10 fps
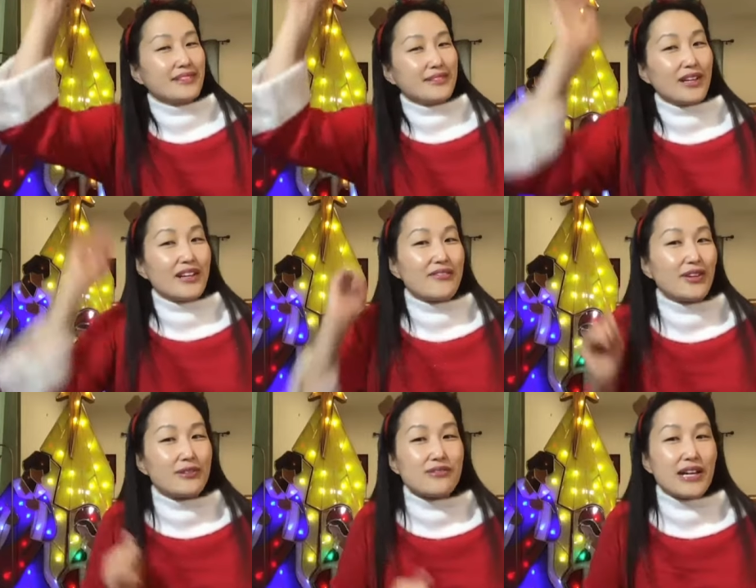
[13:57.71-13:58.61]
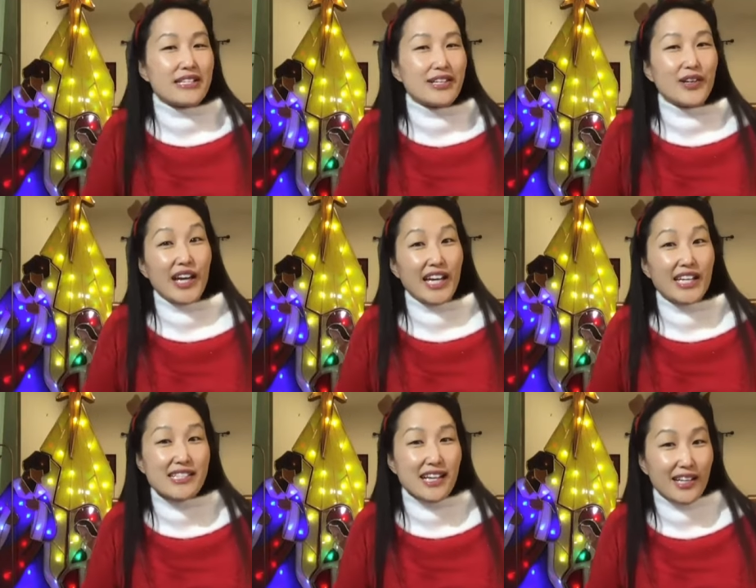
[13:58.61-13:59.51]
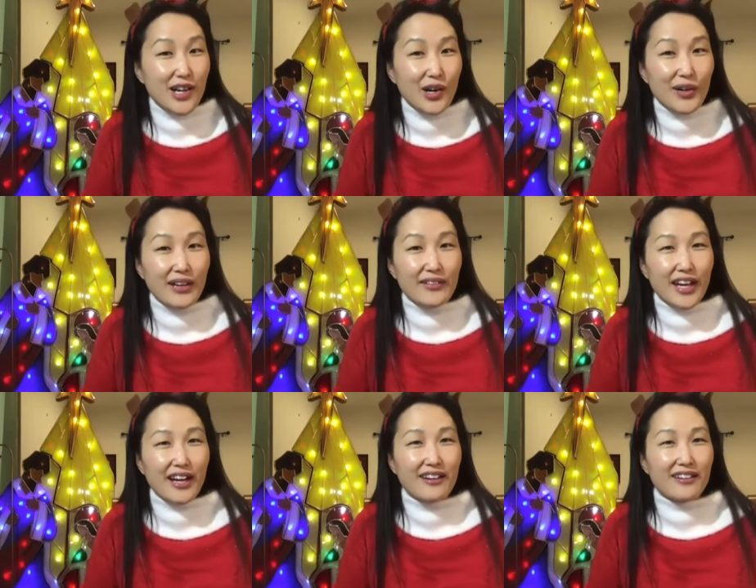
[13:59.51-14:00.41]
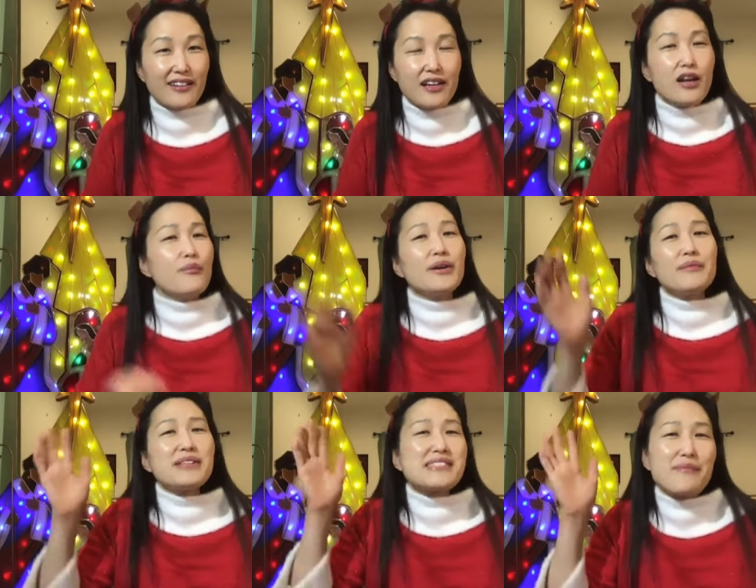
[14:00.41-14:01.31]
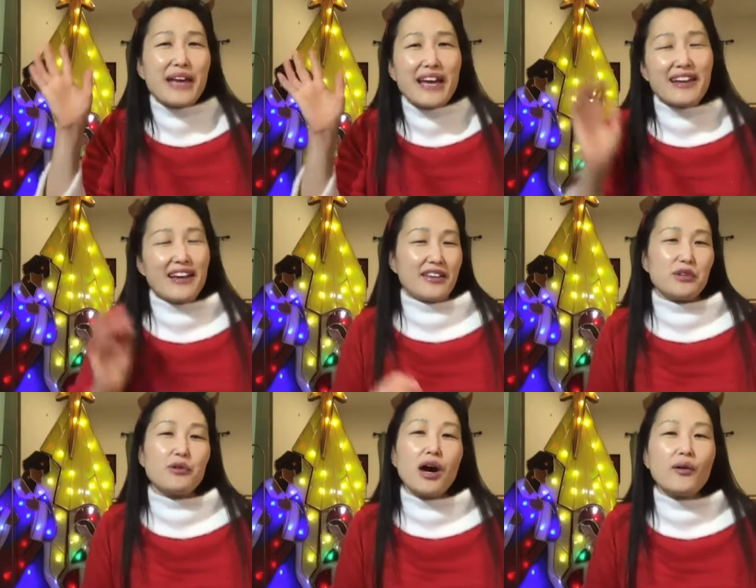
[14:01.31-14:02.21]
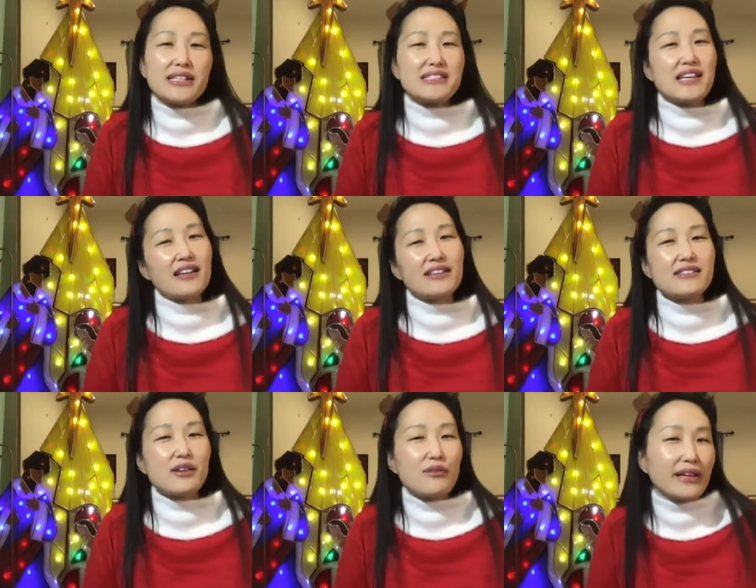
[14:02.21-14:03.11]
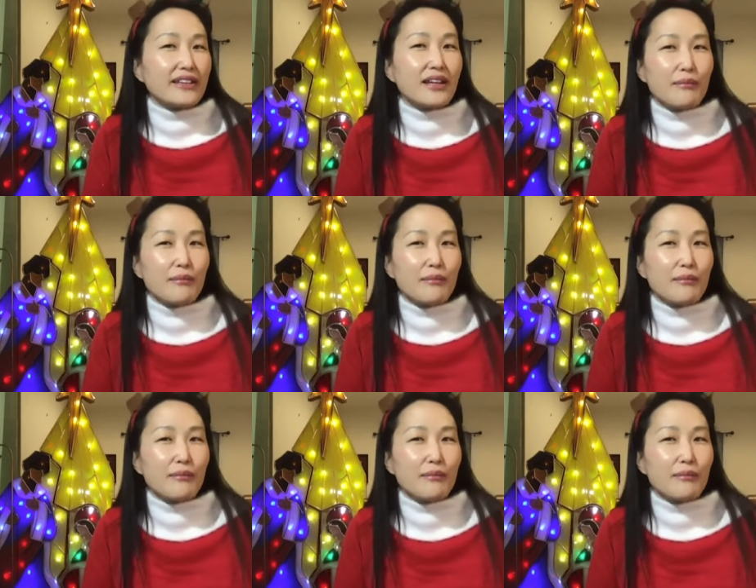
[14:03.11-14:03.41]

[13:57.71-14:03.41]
One of you is raising your hands, I know, out there. But, Miss Amanda, you always tell us to read the